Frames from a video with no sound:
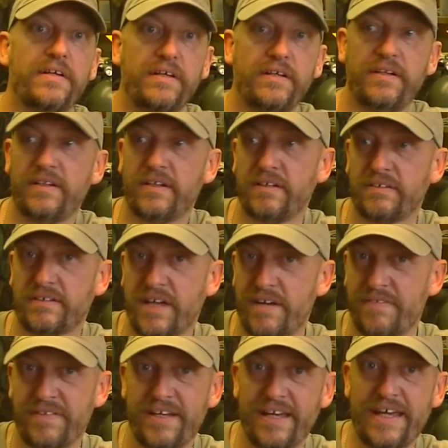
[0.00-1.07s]
you know,
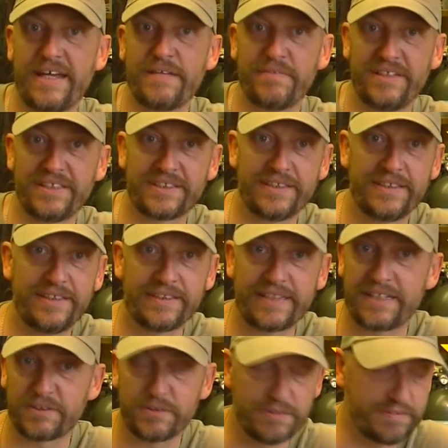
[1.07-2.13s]
covering your hand when you sneeze,
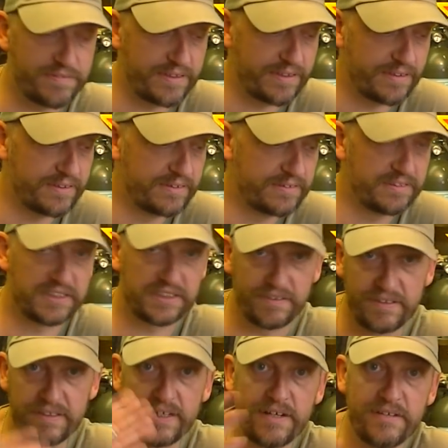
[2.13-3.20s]
that sort of thing.
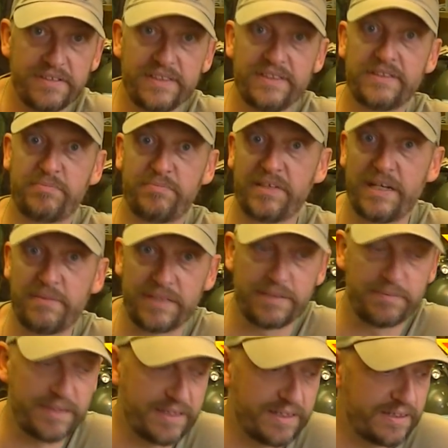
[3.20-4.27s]
Snotty noses, blah, blah,
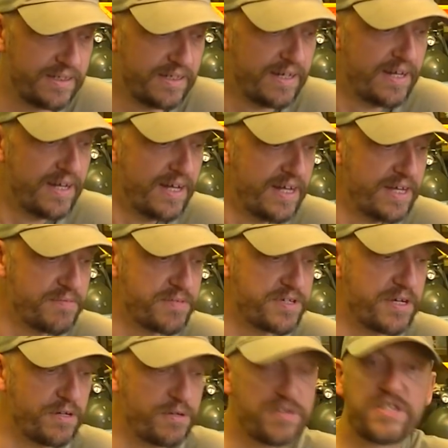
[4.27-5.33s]
blah.
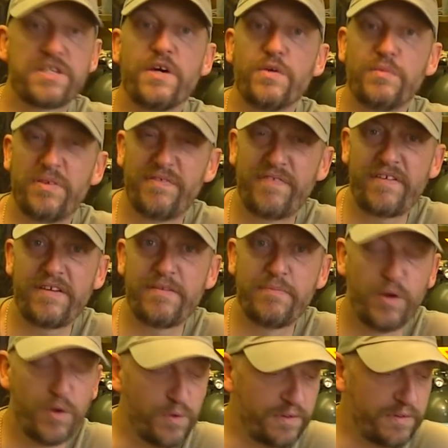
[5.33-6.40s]
So, soap, very
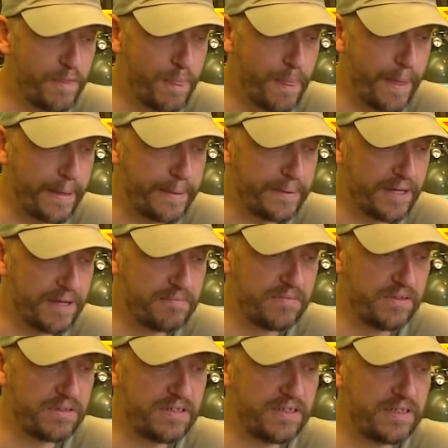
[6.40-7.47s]
important. And
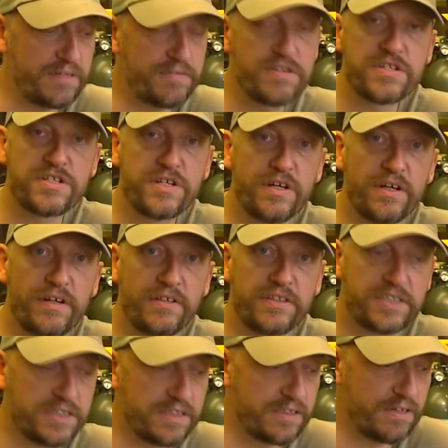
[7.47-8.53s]
looking at the
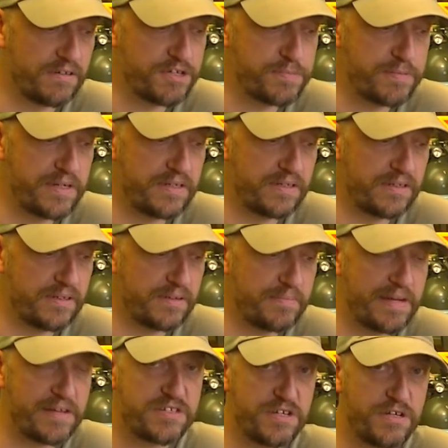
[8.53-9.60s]
research, you know, I spent
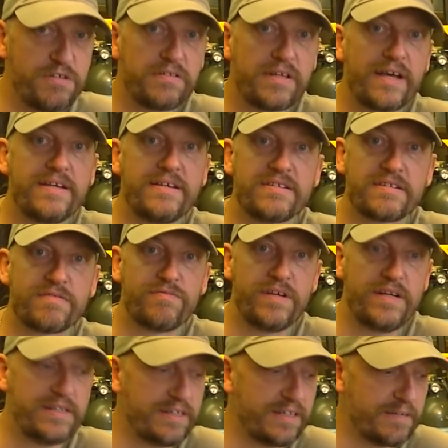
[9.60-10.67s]
about 2 days
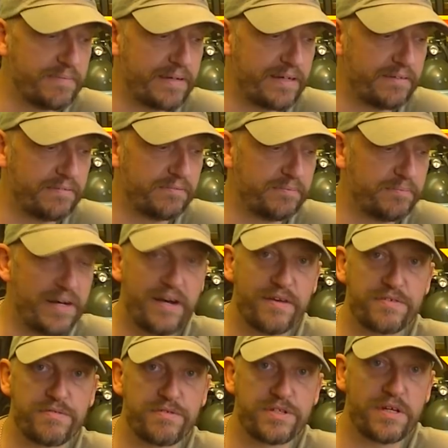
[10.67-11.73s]
reading about
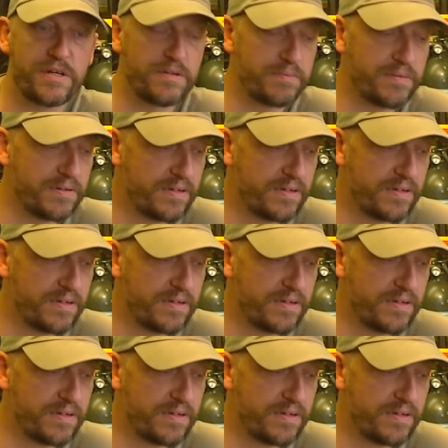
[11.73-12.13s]
bars of soap.